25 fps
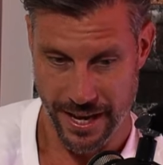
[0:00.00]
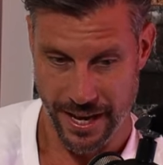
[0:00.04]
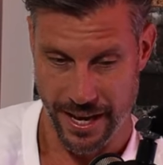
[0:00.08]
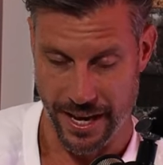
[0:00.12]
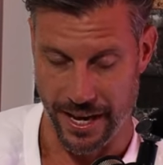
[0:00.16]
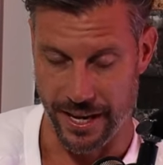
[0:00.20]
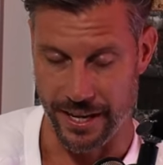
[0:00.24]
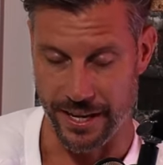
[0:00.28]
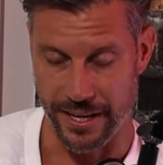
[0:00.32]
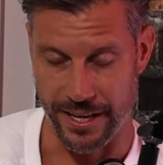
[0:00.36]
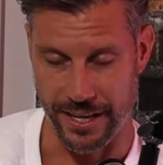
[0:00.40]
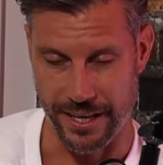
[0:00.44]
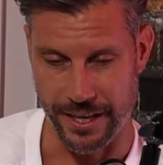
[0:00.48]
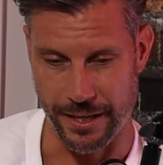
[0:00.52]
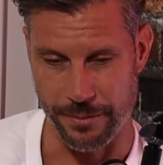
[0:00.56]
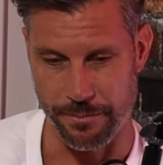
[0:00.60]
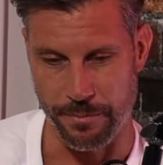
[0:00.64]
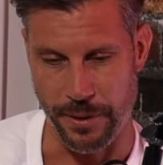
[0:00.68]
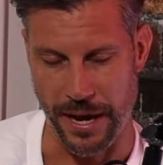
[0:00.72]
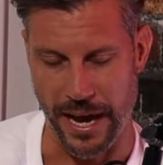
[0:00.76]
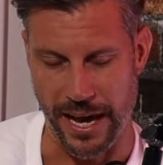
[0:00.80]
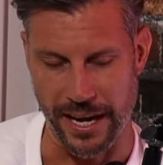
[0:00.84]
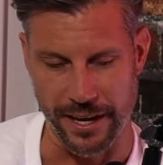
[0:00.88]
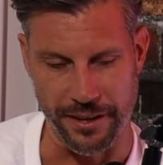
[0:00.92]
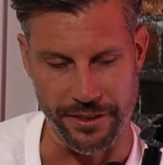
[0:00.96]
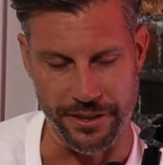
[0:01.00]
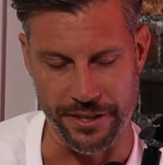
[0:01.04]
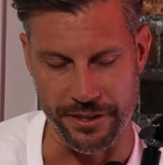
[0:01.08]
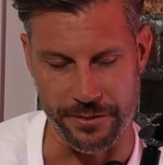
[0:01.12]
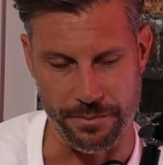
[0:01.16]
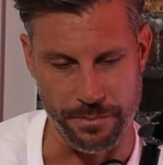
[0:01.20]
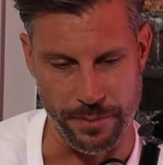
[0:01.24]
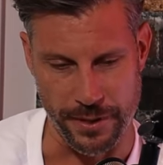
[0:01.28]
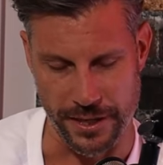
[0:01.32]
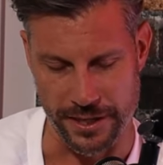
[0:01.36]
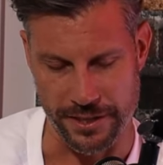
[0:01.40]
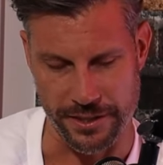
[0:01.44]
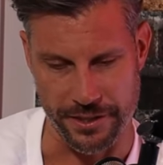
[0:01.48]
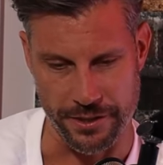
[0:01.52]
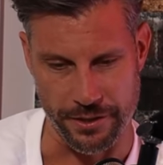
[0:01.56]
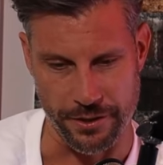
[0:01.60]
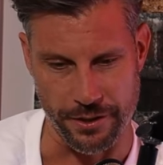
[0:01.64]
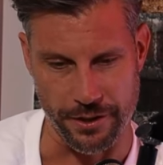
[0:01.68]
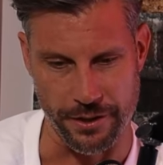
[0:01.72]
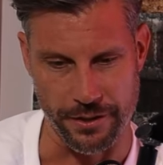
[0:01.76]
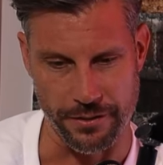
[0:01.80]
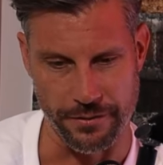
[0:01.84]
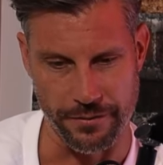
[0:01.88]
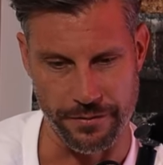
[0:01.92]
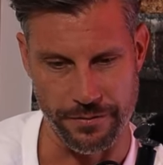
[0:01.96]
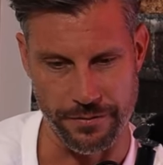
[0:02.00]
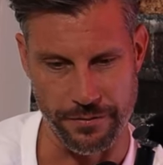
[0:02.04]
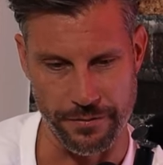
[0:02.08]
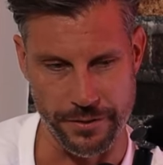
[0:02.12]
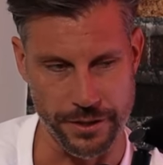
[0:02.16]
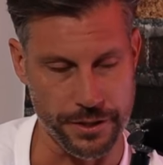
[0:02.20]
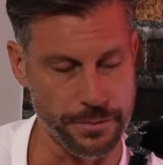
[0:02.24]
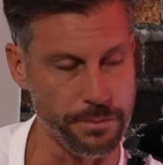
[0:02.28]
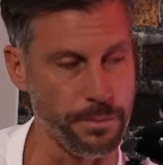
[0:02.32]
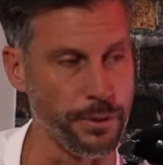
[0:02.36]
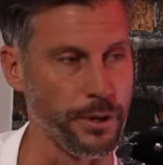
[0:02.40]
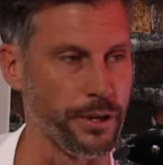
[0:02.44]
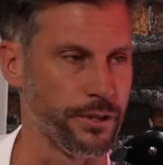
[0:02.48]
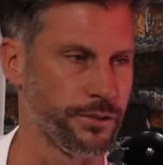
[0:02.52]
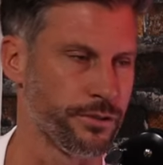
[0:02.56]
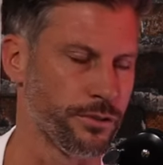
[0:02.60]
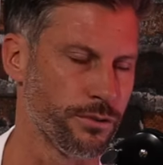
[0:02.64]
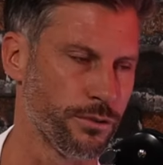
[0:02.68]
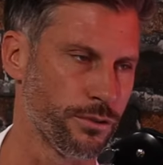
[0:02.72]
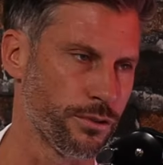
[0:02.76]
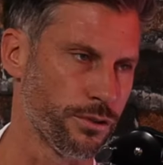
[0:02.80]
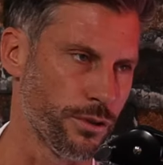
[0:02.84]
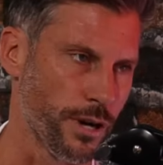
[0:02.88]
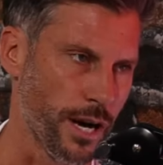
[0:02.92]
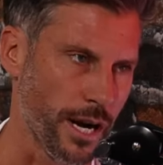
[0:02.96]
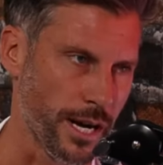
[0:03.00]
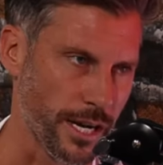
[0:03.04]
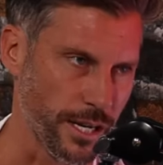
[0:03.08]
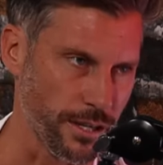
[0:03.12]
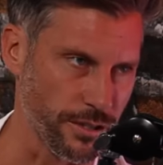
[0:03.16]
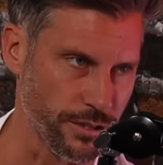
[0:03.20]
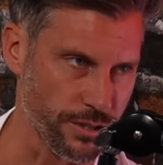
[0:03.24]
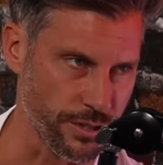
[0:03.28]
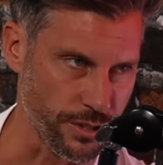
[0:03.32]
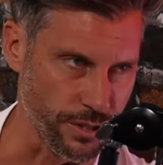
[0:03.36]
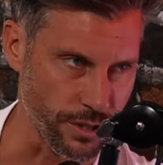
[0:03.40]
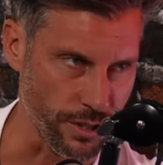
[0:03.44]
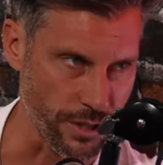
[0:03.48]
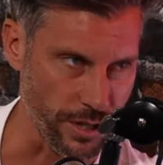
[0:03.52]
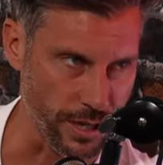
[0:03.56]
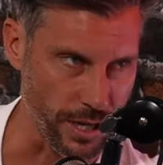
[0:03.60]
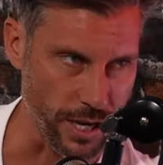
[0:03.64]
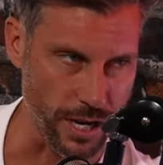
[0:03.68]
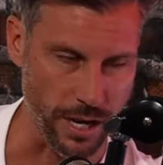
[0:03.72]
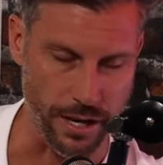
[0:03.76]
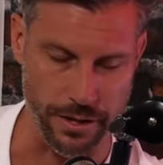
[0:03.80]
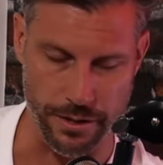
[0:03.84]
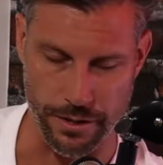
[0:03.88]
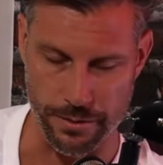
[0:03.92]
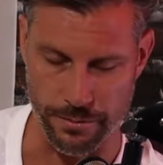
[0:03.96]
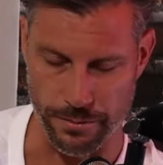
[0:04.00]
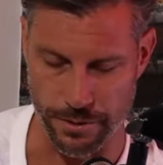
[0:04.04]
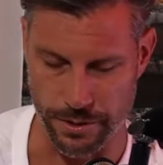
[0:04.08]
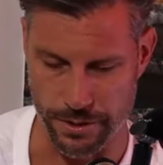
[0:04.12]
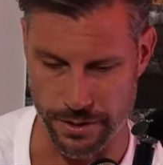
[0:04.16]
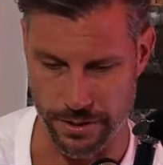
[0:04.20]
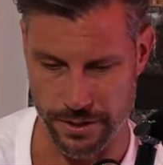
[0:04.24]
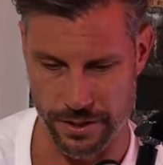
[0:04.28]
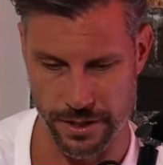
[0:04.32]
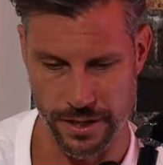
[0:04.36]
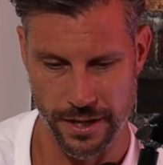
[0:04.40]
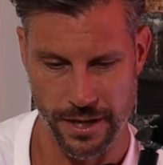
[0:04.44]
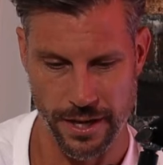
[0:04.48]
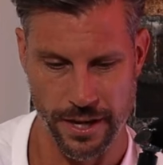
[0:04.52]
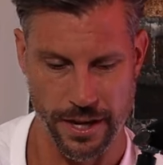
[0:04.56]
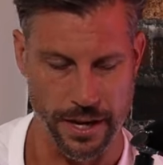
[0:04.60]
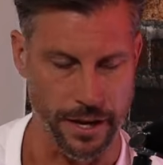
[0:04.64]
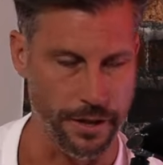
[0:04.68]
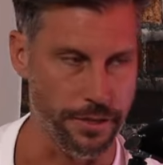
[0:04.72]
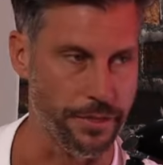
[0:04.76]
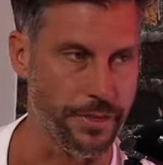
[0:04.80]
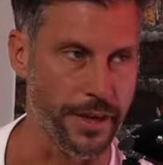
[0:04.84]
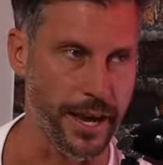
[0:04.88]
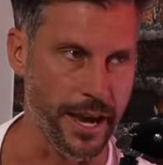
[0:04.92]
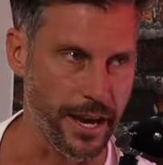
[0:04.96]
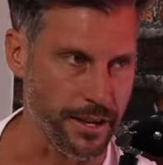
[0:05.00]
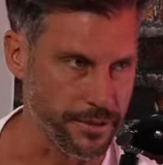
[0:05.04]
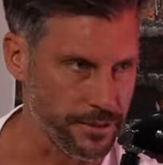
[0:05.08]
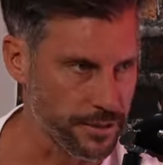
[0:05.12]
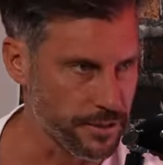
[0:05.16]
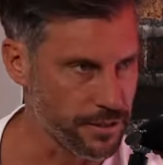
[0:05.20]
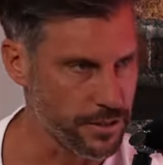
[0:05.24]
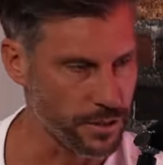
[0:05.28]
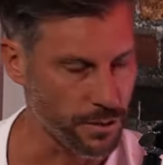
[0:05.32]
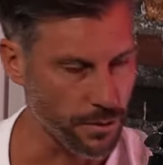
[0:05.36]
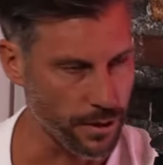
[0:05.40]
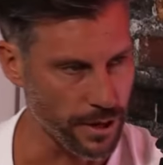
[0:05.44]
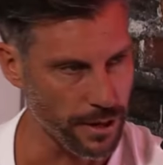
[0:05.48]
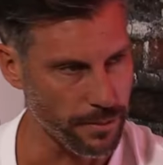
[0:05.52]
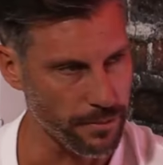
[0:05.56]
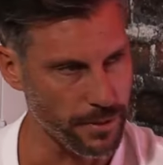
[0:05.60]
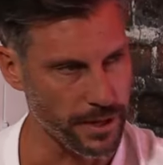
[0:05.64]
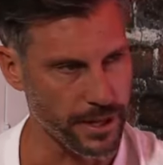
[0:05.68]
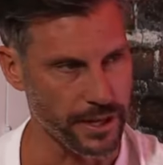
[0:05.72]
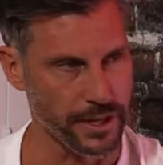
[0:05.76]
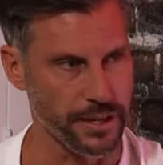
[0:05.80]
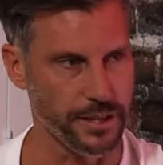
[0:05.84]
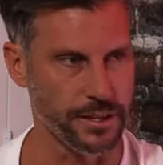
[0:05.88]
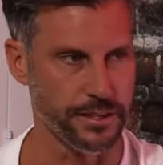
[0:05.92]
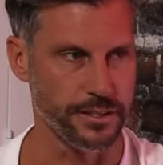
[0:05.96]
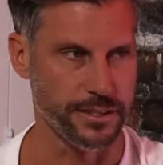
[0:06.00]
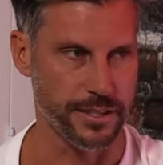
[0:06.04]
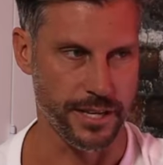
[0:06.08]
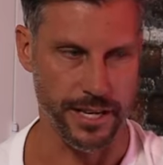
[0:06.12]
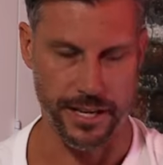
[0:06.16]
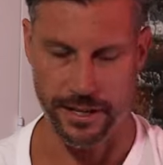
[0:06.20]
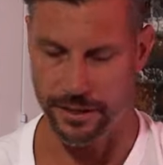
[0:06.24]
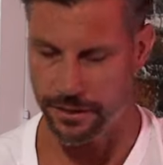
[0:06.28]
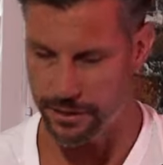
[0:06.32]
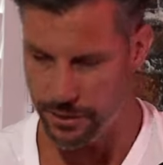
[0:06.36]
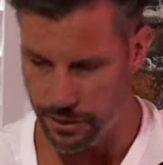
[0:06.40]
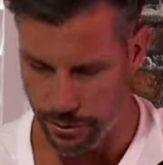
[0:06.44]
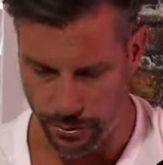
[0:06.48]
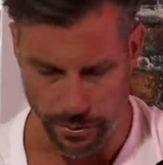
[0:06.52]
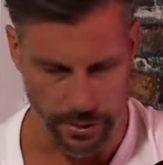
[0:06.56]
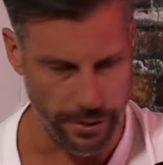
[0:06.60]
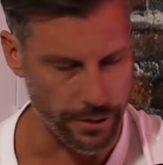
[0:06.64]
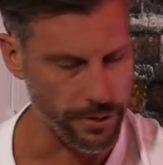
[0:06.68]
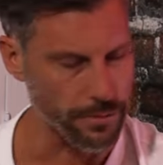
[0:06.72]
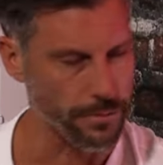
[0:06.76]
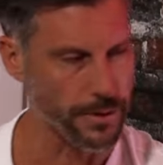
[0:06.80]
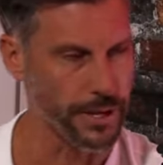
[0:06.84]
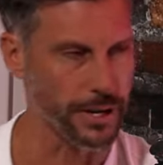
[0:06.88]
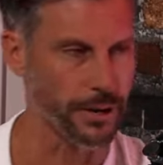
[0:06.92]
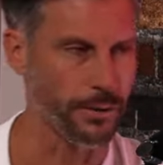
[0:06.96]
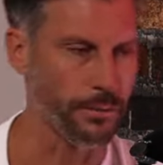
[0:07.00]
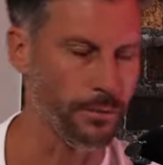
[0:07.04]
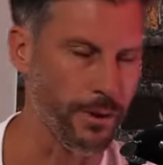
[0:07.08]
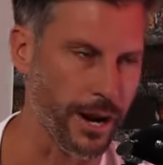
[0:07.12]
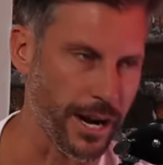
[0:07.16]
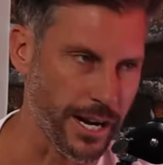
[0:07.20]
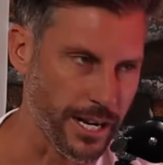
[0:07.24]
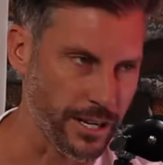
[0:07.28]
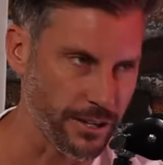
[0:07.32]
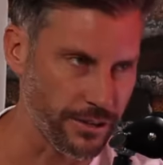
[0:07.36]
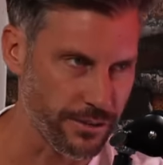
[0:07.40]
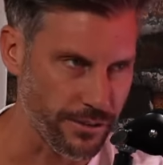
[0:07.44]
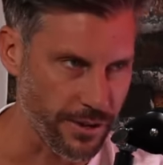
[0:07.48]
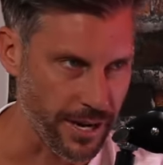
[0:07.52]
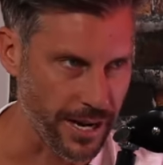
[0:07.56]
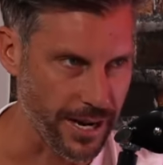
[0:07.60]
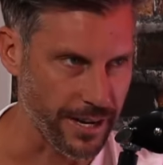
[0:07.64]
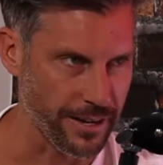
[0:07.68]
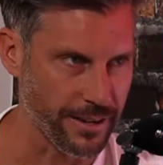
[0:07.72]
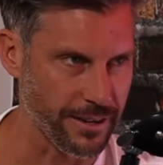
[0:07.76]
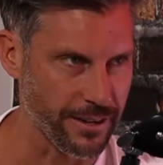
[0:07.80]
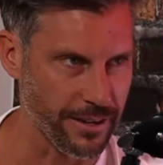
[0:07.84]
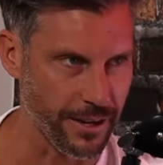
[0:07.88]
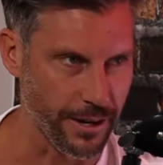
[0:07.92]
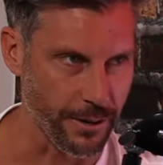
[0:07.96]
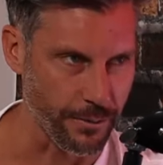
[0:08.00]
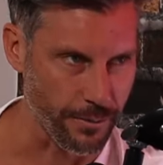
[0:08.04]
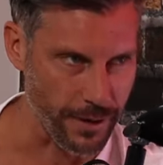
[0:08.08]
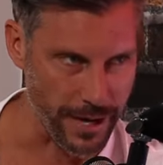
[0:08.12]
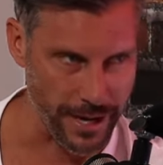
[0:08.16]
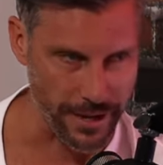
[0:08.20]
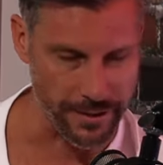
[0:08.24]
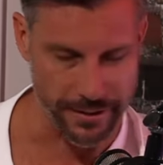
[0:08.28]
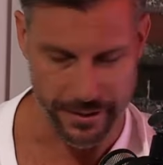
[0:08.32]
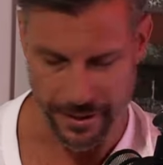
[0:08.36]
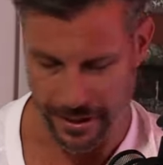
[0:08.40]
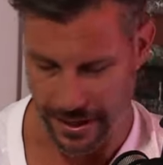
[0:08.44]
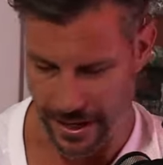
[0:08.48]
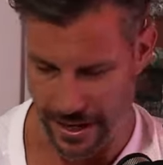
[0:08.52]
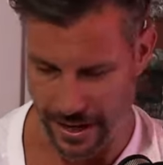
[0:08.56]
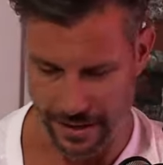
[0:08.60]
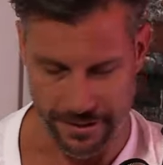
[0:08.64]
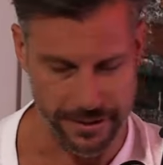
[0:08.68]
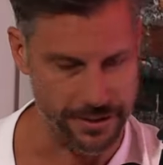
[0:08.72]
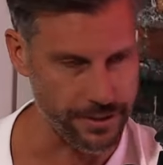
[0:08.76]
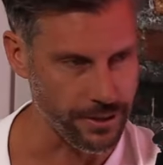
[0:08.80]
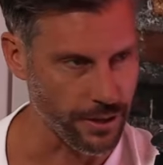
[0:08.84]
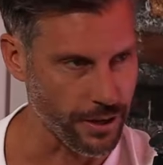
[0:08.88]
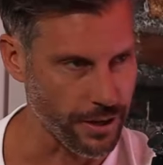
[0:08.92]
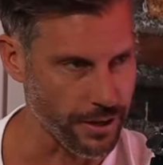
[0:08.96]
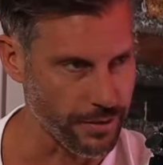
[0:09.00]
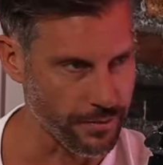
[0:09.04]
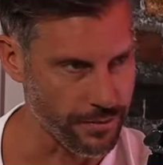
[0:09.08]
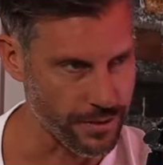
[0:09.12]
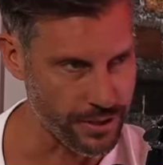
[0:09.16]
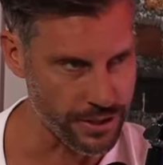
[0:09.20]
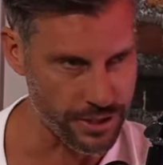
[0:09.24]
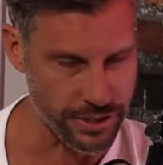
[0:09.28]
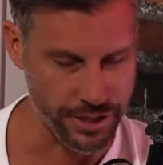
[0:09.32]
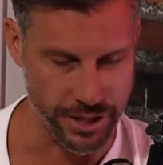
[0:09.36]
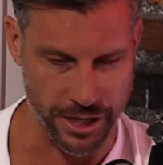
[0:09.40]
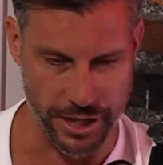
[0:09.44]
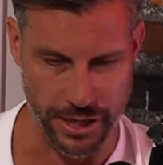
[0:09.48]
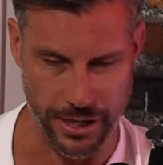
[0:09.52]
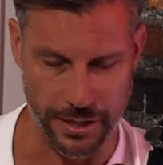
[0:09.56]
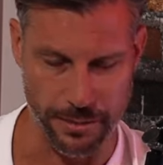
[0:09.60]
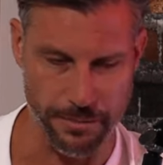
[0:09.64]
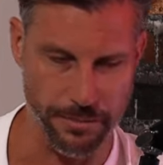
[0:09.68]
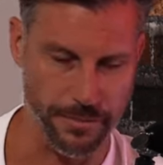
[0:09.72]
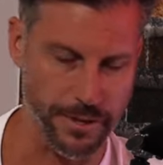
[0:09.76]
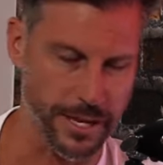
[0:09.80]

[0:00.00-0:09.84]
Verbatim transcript: and he painted this picture of this personal training studio that was a thousand square metres and had a two hundred metre running track around the outside of the gym.